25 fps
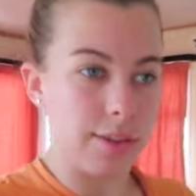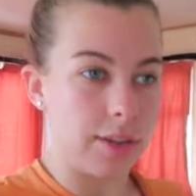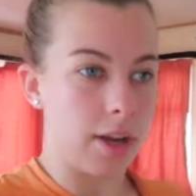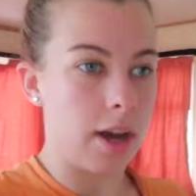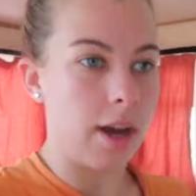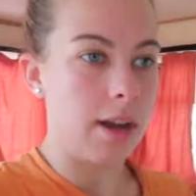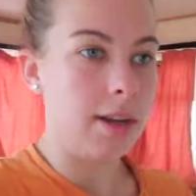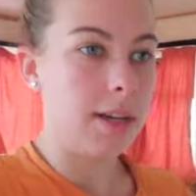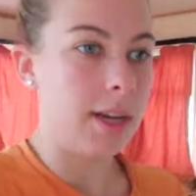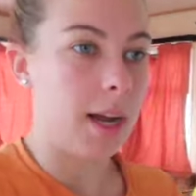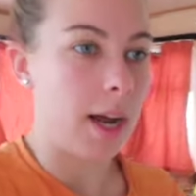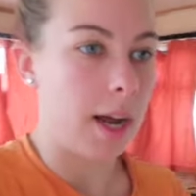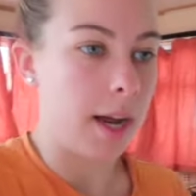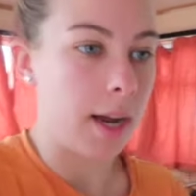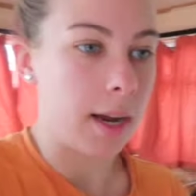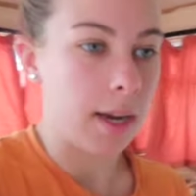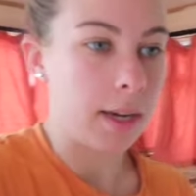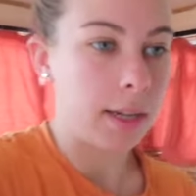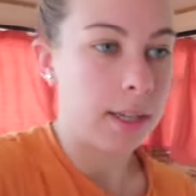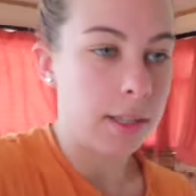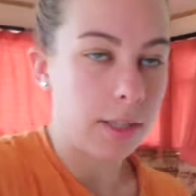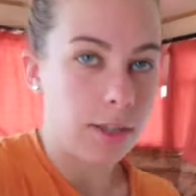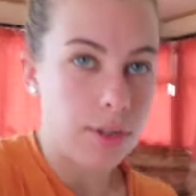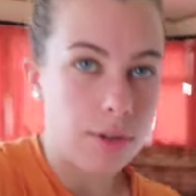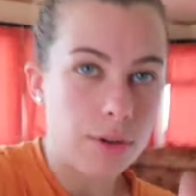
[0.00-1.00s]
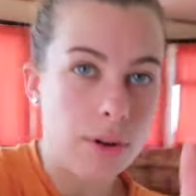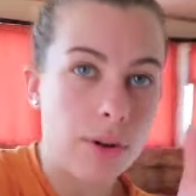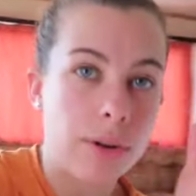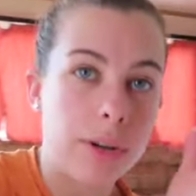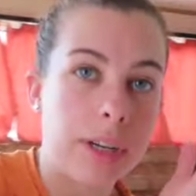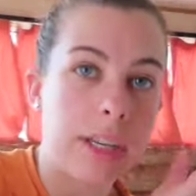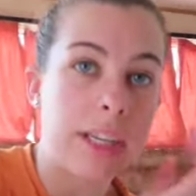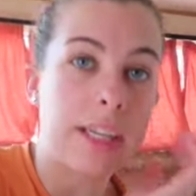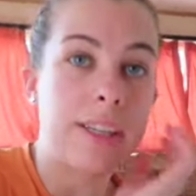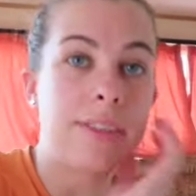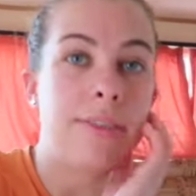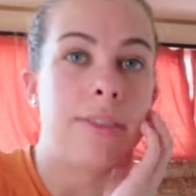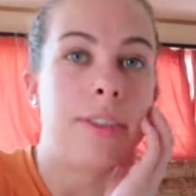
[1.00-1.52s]
done and it's not
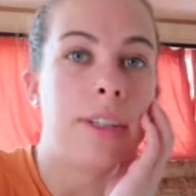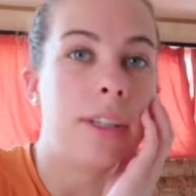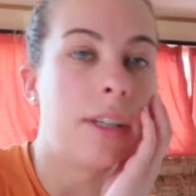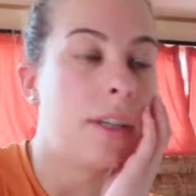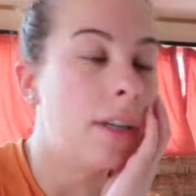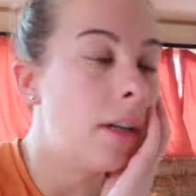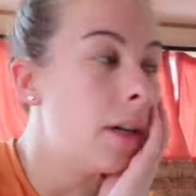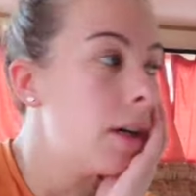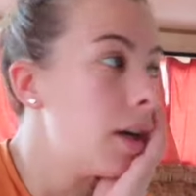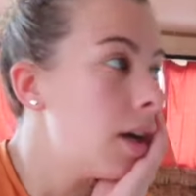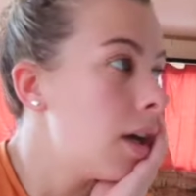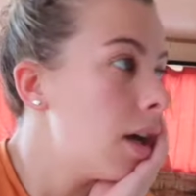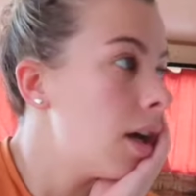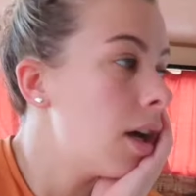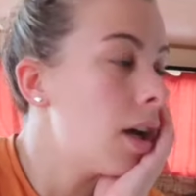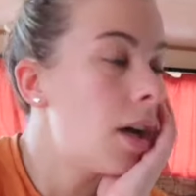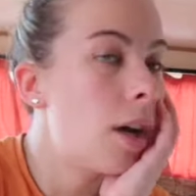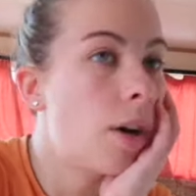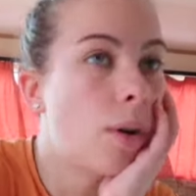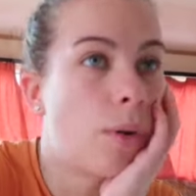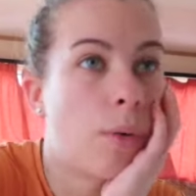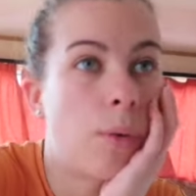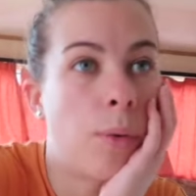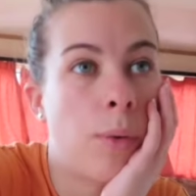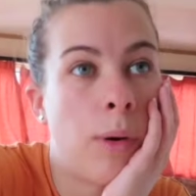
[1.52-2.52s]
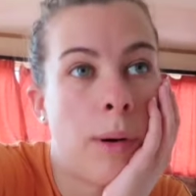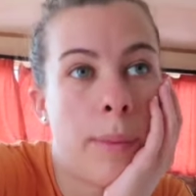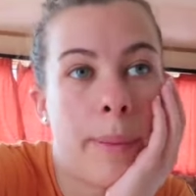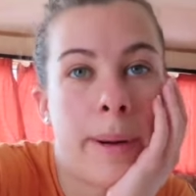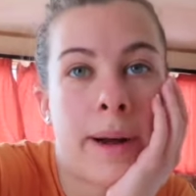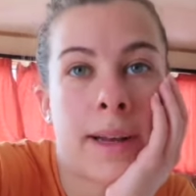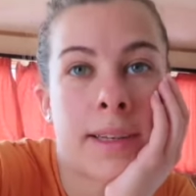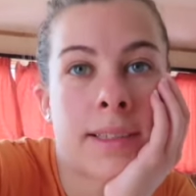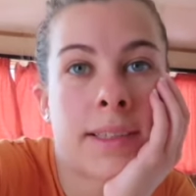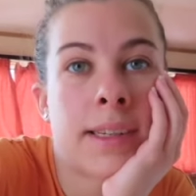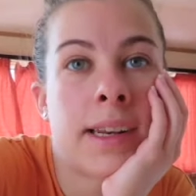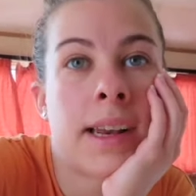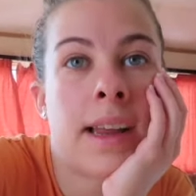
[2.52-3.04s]
even quarter
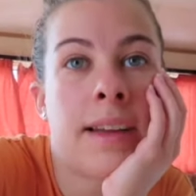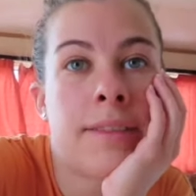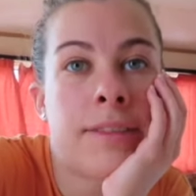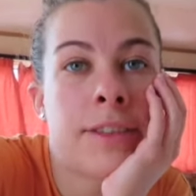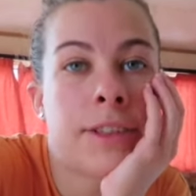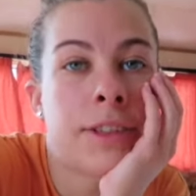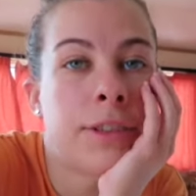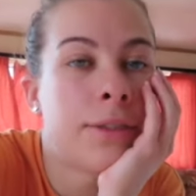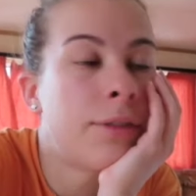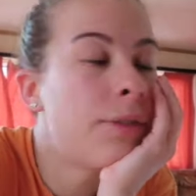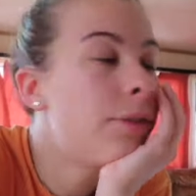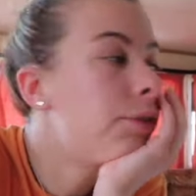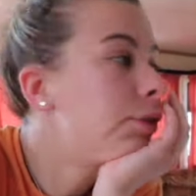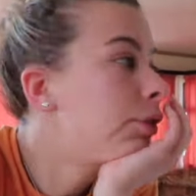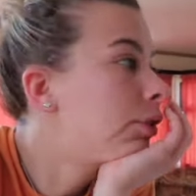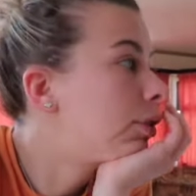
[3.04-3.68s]
past 11.